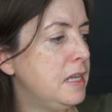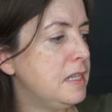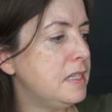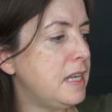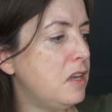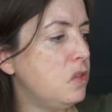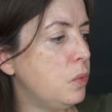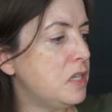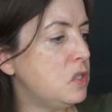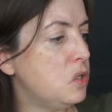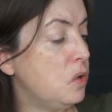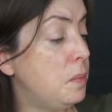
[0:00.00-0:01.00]

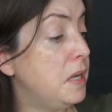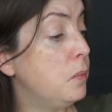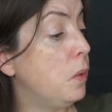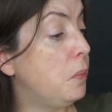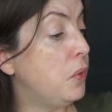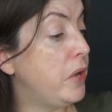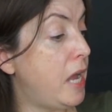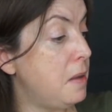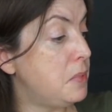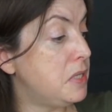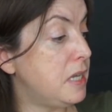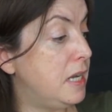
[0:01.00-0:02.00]
Southwest European
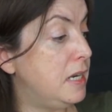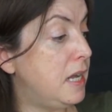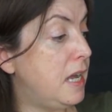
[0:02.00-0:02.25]
1.8%,